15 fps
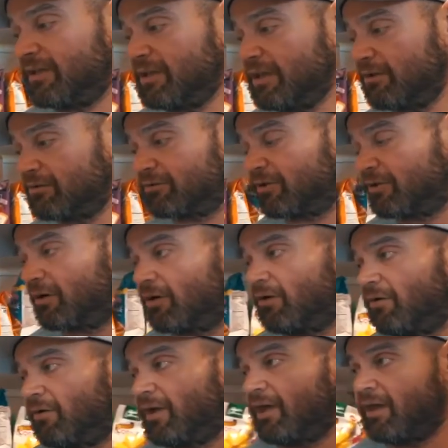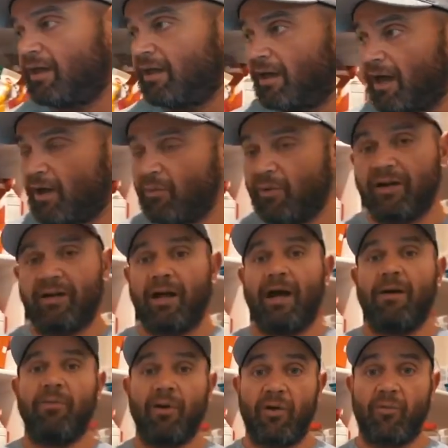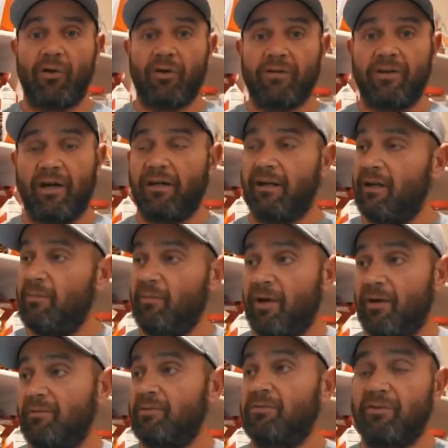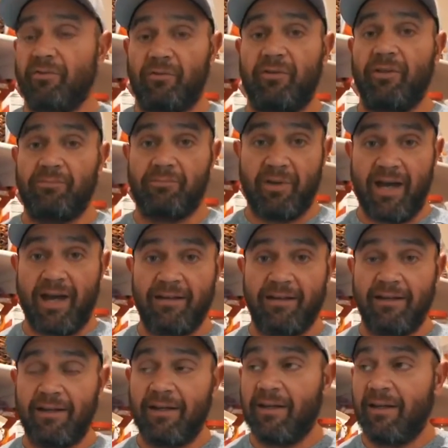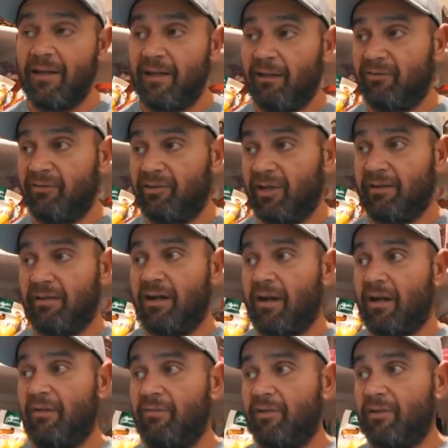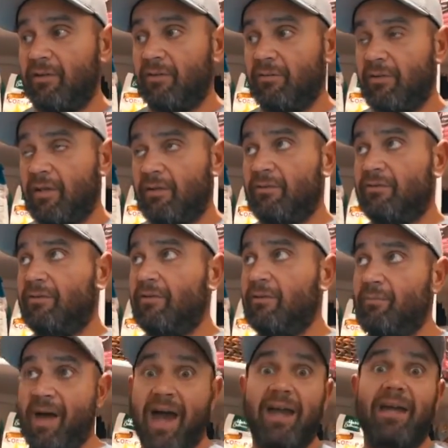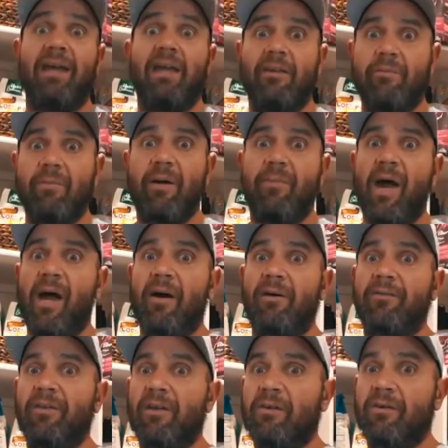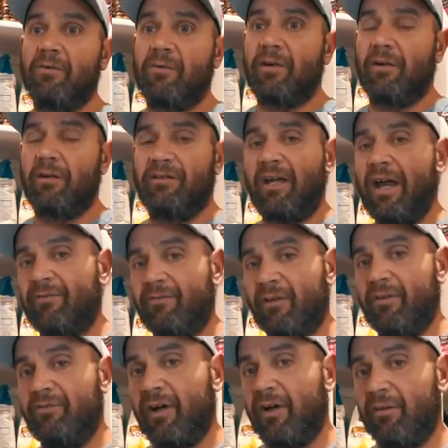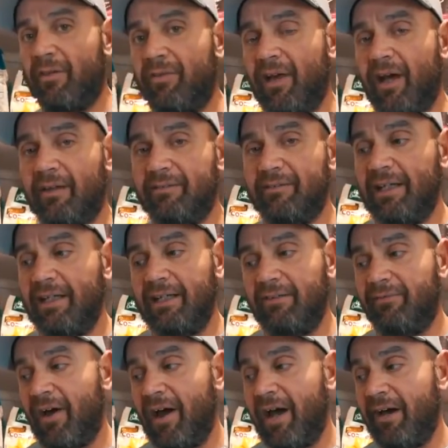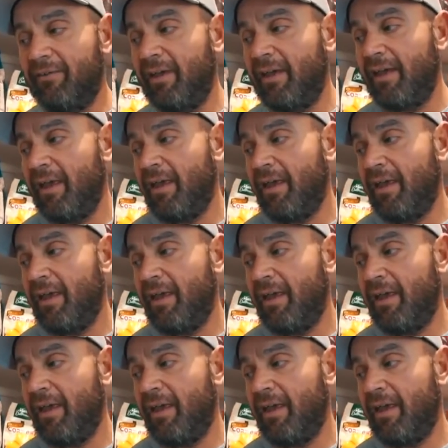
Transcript: years ago, I went and got blood work done, and the blood work was really bad. It was at kind of the back end of my powerlifting career. It was after I fell with 1,085,